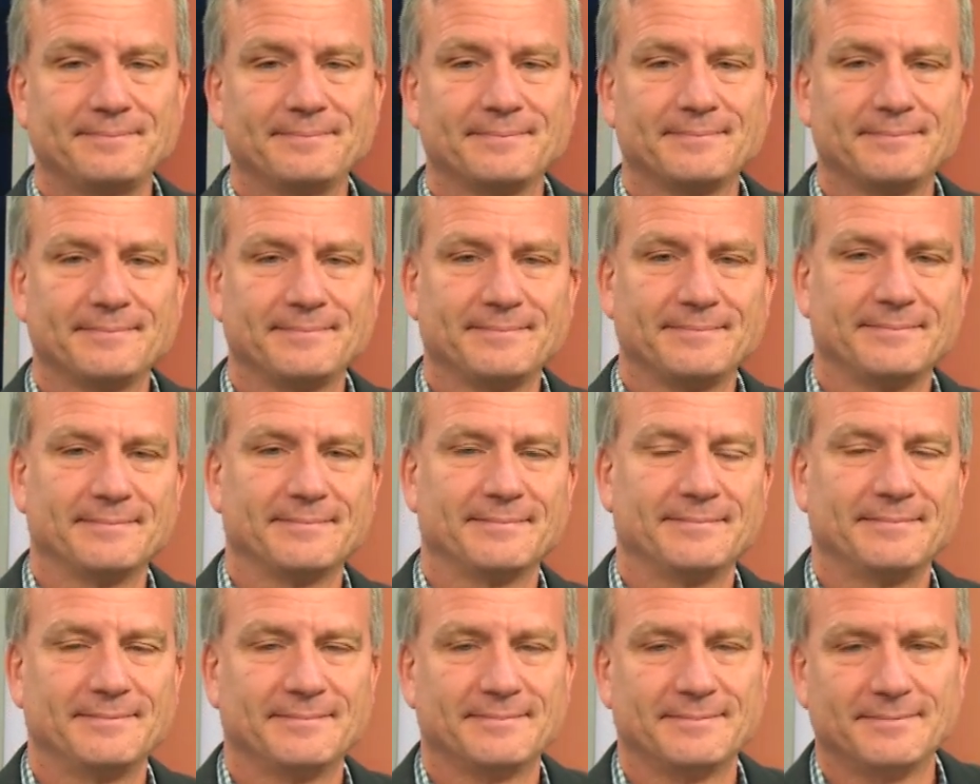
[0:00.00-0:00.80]

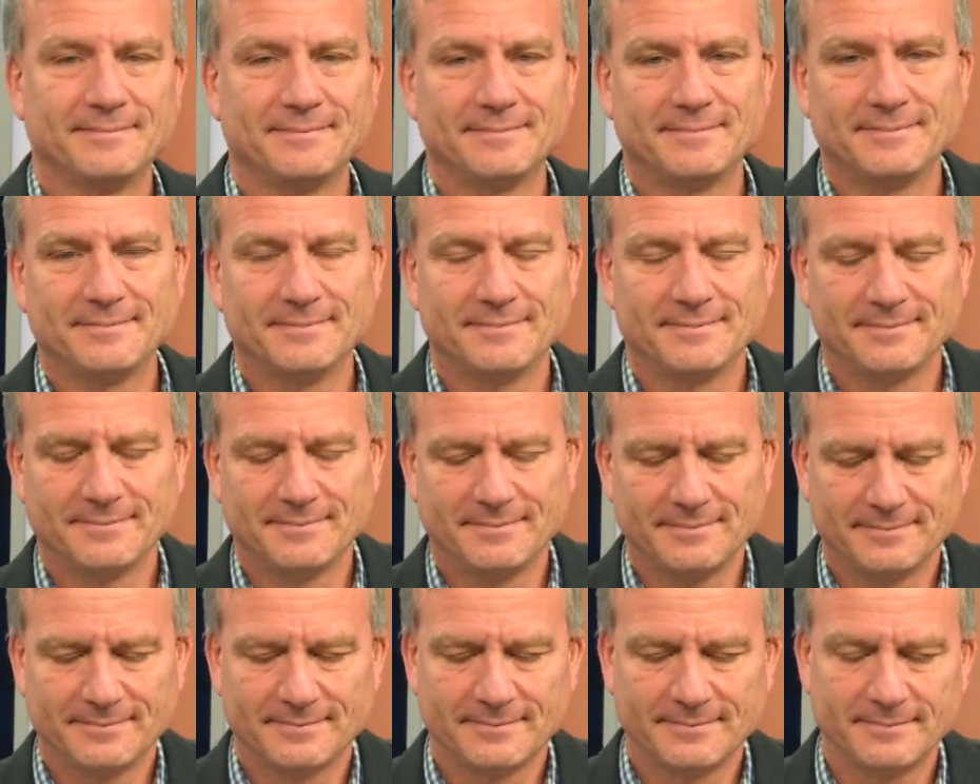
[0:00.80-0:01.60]

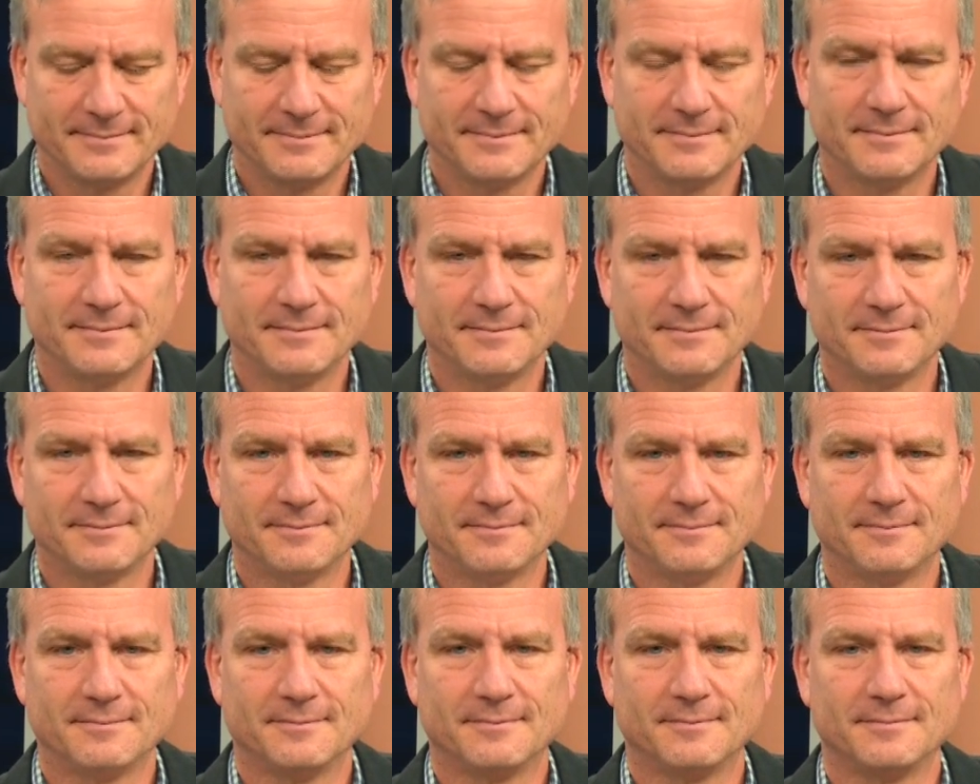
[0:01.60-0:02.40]

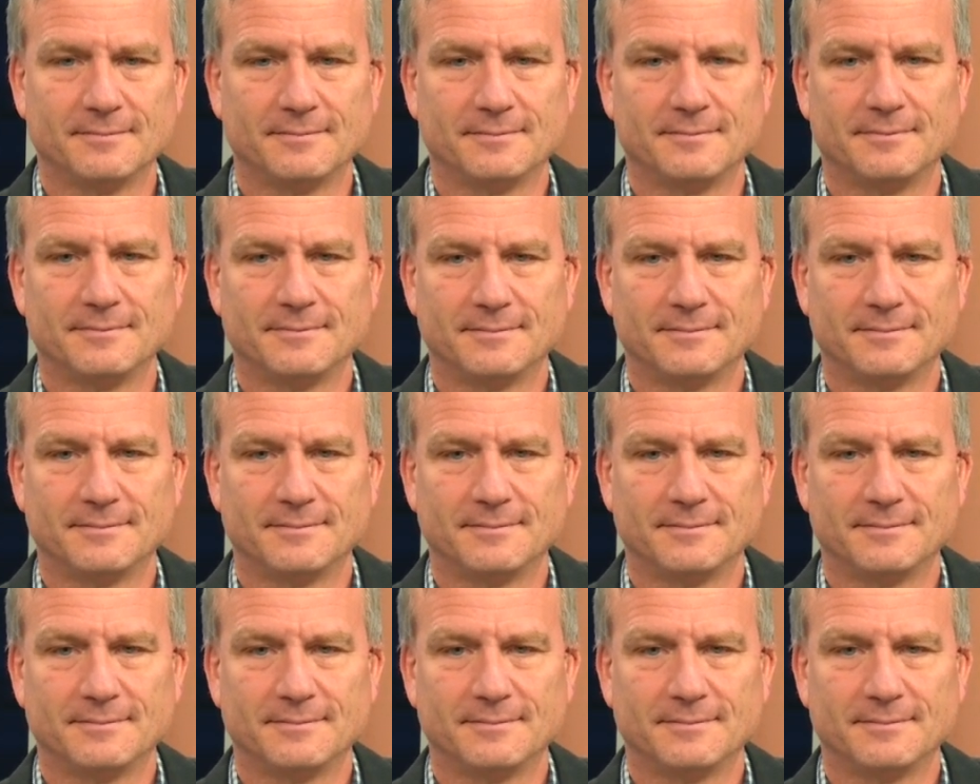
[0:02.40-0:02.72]
[no speech]